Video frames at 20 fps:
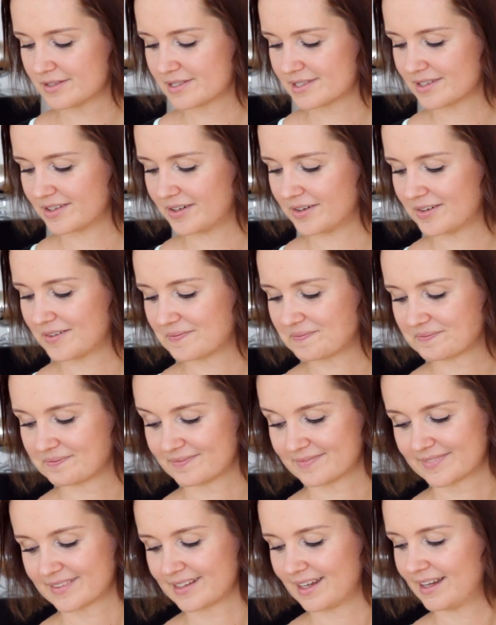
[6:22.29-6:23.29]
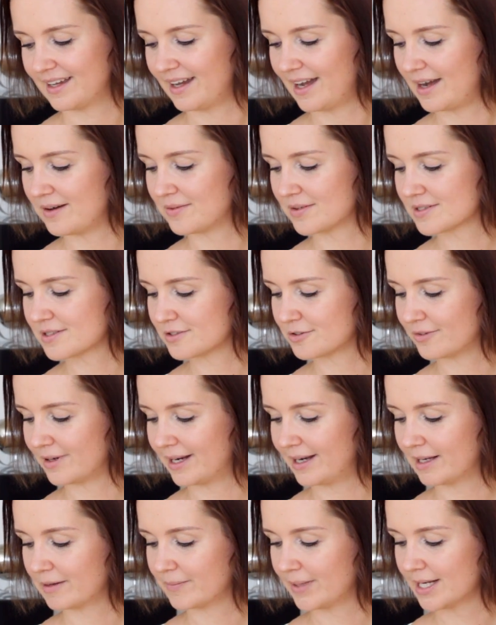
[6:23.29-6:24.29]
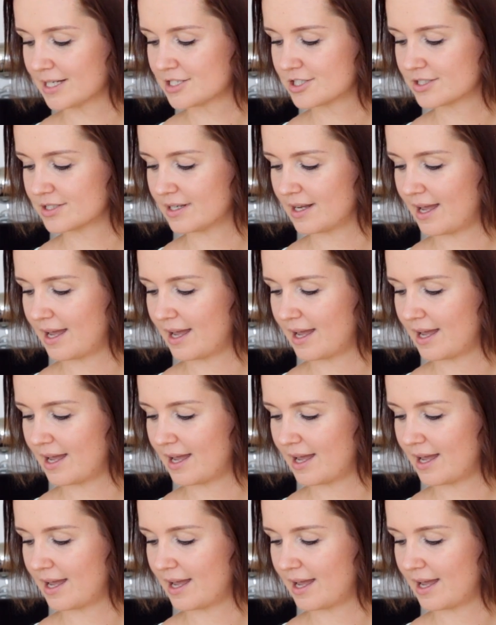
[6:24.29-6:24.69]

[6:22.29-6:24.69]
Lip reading: so I wasn't running much.